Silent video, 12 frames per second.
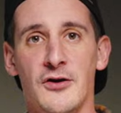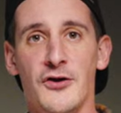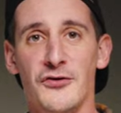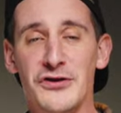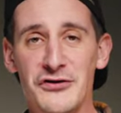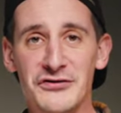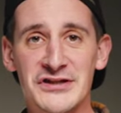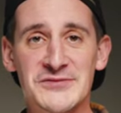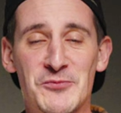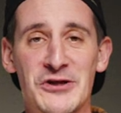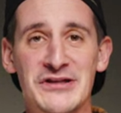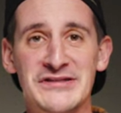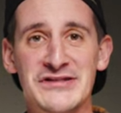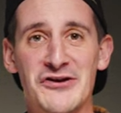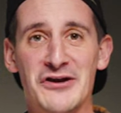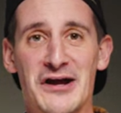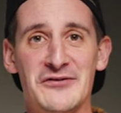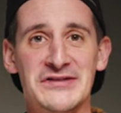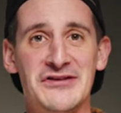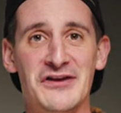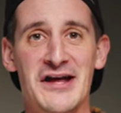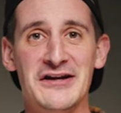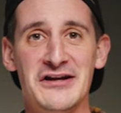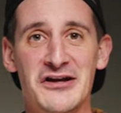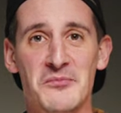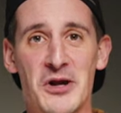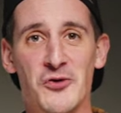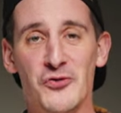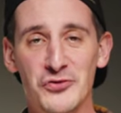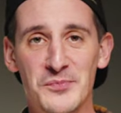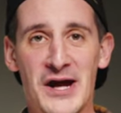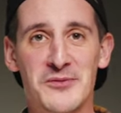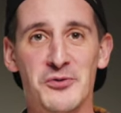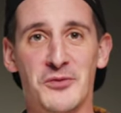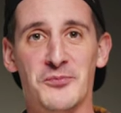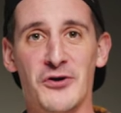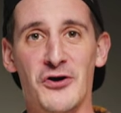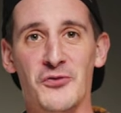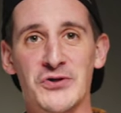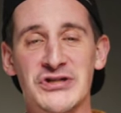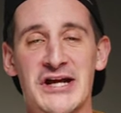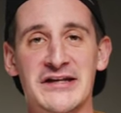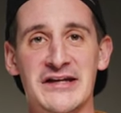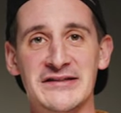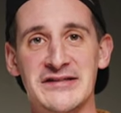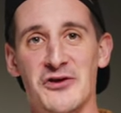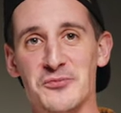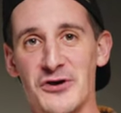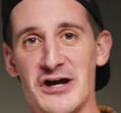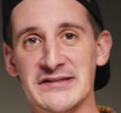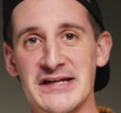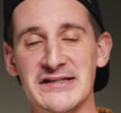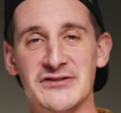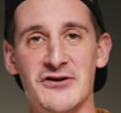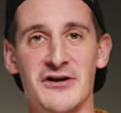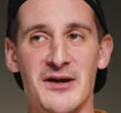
Earlier in the spring this year, I was still editing on my old MacBook Pro, which had an Intel processor.